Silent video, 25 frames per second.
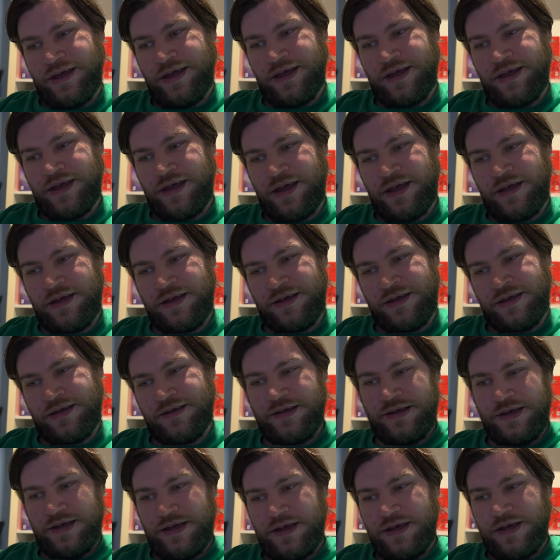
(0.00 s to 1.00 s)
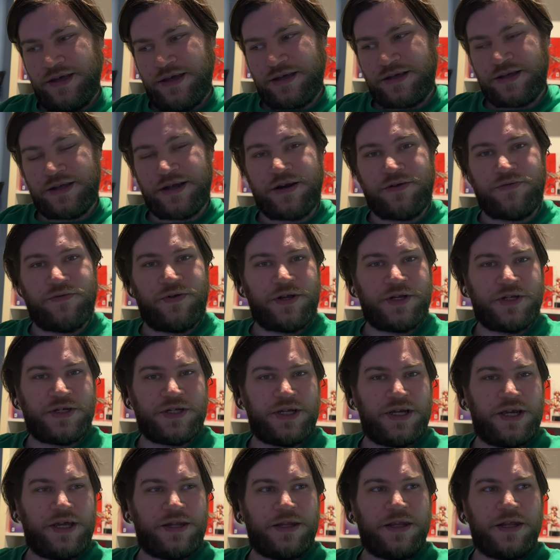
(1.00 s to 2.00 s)
I kind of rushed
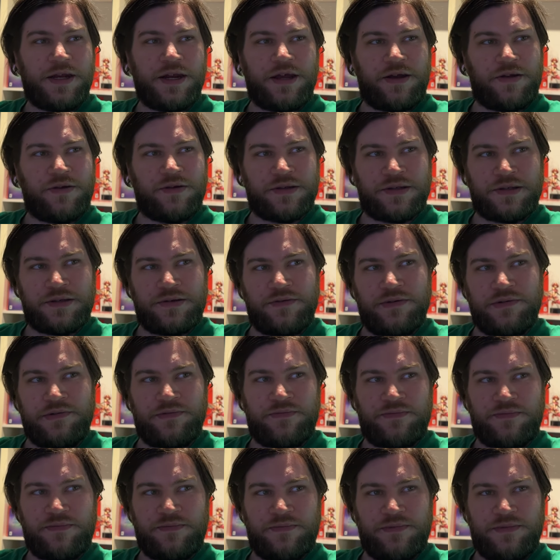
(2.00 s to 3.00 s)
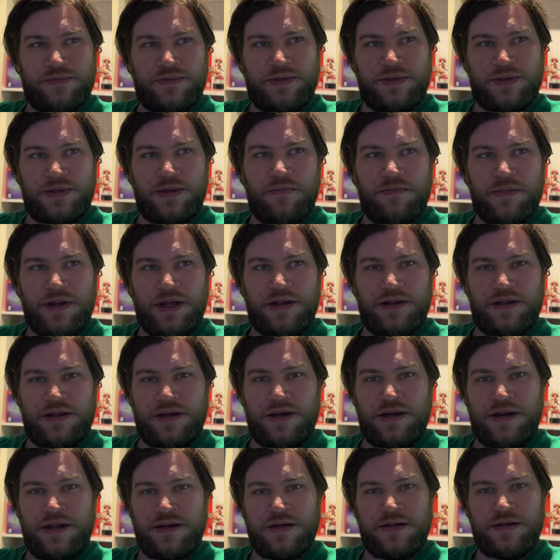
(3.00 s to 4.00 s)
to get that out, so if thumbnail
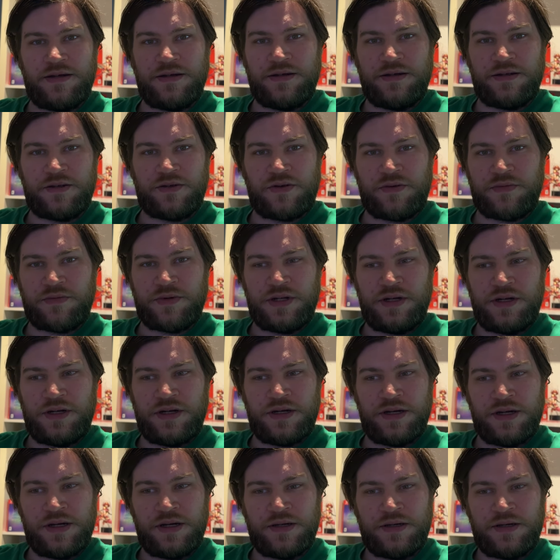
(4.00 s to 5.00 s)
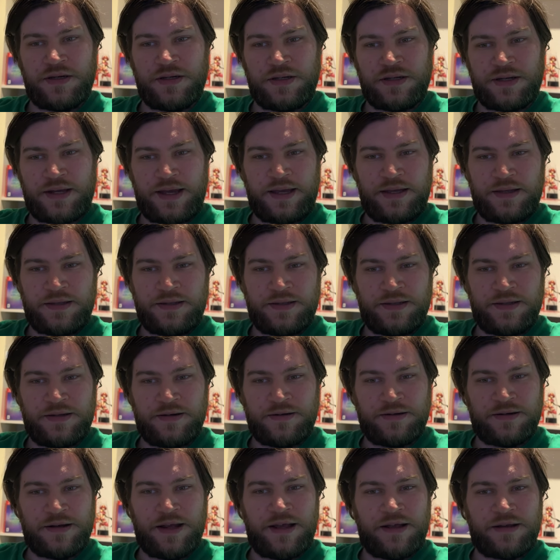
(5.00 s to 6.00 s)
and then description and then tags that
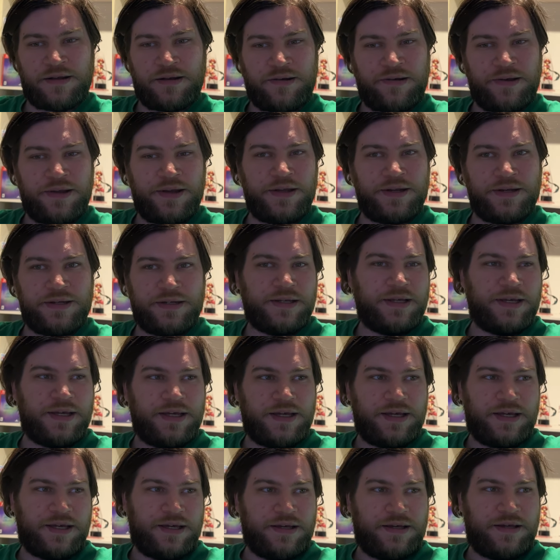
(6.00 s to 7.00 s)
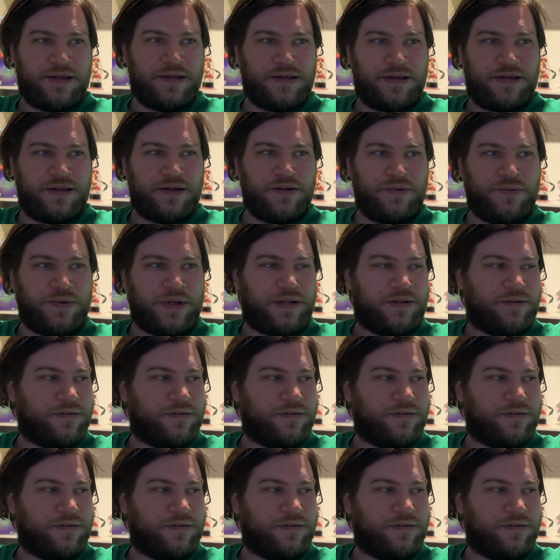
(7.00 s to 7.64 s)
are not great, Oh well.